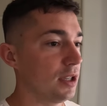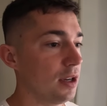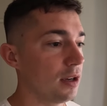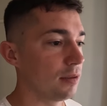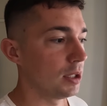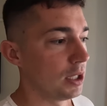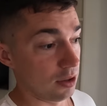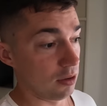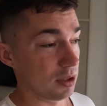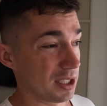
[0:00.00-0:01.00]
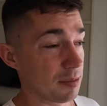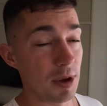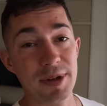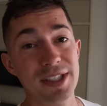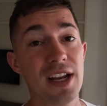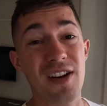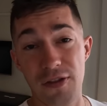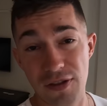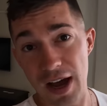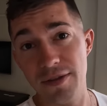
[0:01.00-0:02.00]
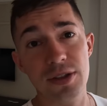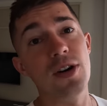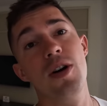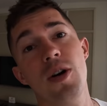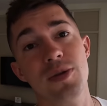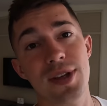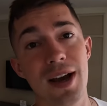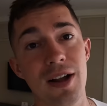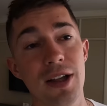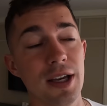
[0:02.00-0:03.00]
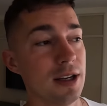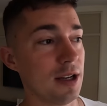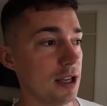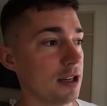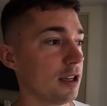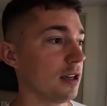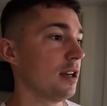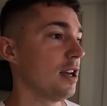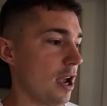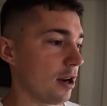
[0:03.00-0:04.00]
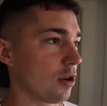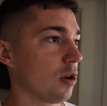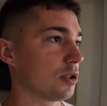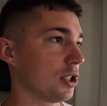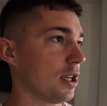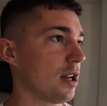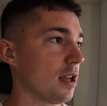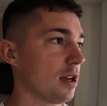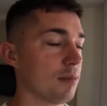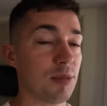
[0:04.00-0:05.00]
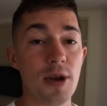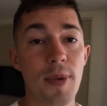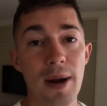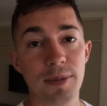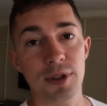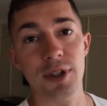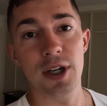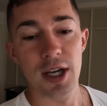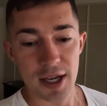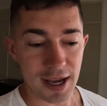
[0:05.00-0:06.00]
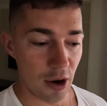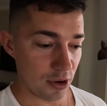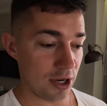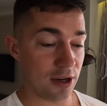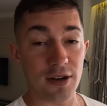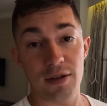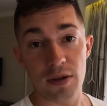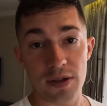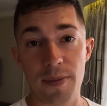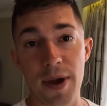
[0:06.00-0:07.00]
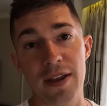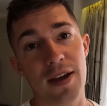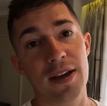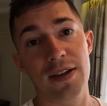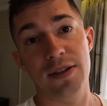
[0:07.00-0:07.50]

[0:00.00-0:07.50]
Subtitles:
You know, like to be able to stay in a five-star hotel in India, in Kochi, in a pretty popular town here, to pay that